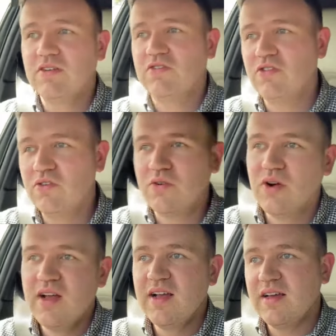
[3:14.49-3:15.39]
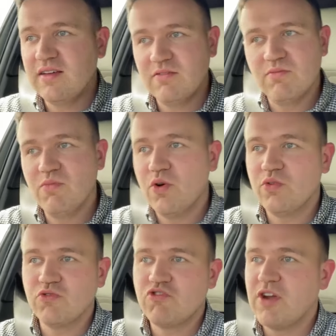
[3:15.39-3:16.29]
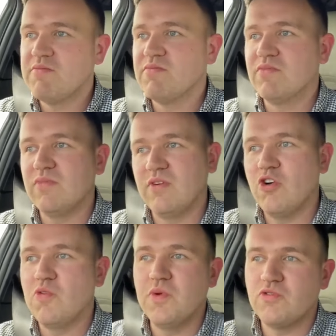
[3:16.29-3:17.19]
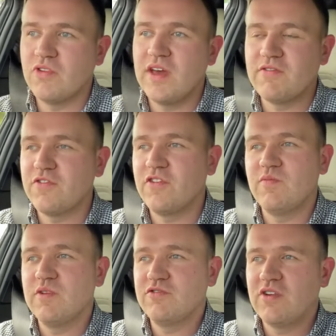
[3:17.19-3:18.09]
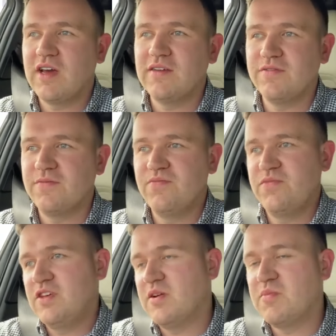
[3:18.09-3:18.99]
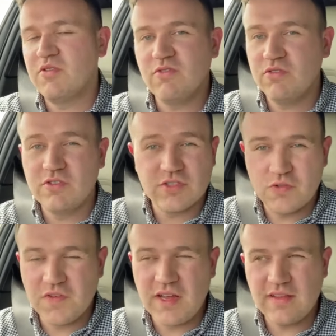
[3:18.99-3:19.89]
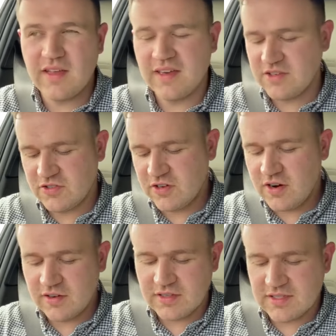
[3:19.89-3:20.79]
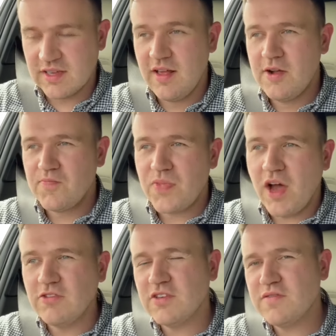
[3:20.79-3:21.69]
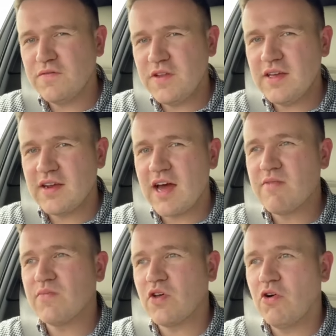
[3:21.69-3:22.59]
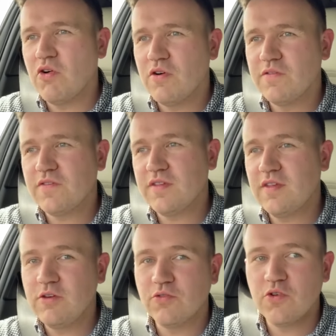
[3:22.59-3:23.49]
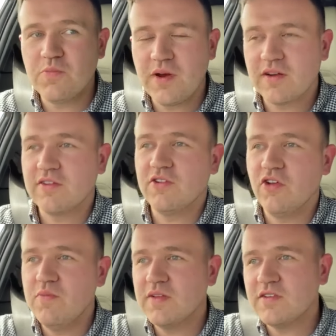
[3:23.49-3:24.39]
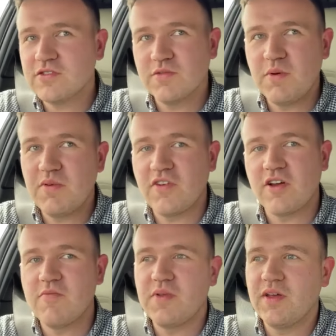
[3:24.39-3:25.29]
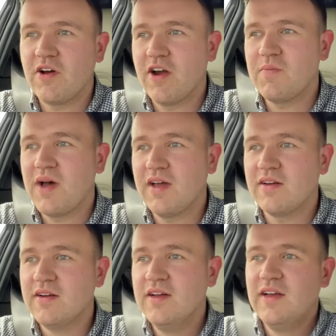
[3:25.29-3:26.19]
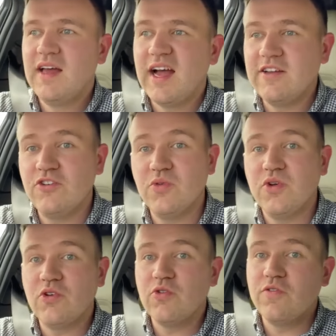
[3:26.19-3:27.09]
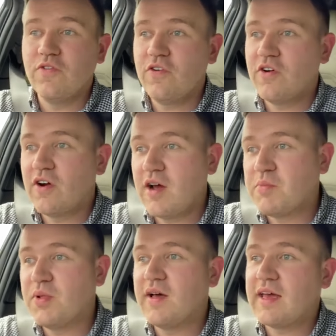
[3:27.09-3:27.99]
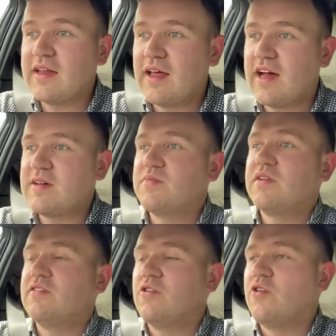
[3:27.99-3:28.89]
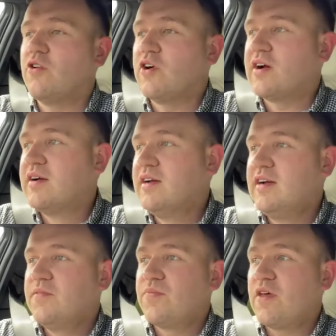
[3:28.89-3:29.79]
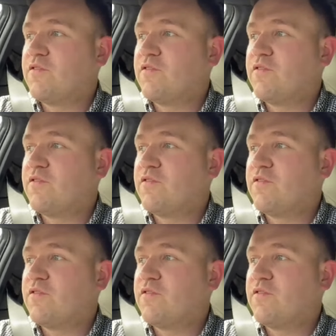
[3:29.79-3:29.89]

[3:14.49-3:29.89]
you know, model trim, all-wheel drive or front-wheel drive. You're about just over 9 seconds regardless. 103 grams of CO2 per kilometre, so maybe if you're a company car buyer and you don't want to go for a plug-in hybrid or a